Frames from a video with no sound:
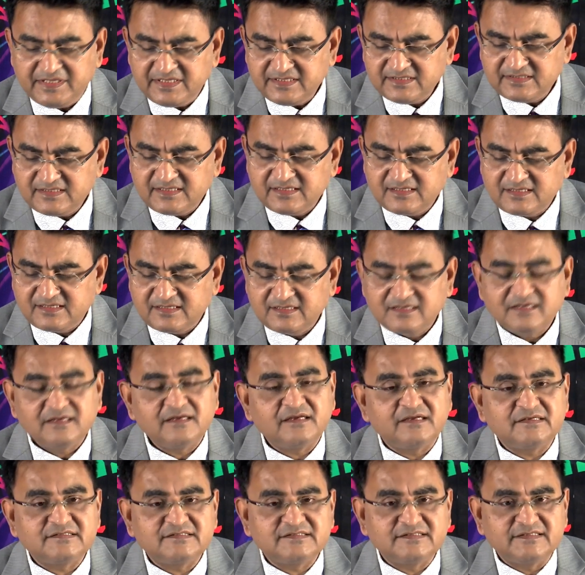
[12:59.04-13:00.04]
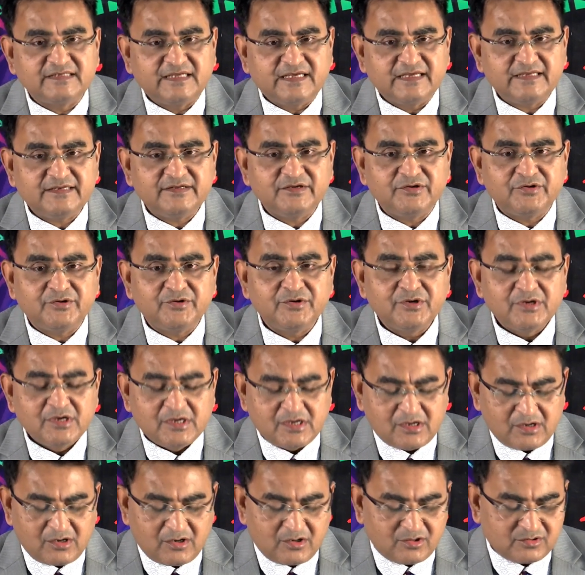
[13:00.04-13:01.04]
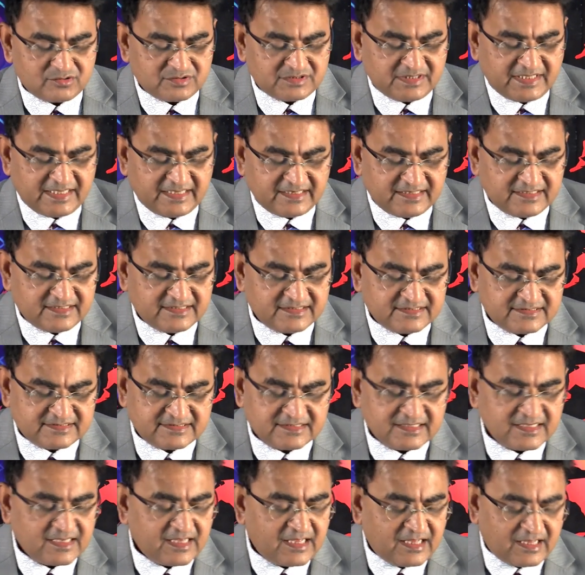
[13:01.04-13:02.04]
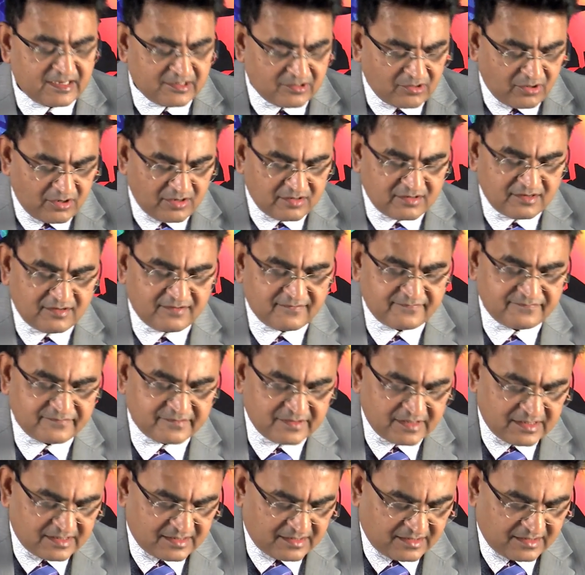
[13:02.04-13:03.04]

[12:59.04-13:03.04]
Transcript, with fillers: being the scenario, there is a lot of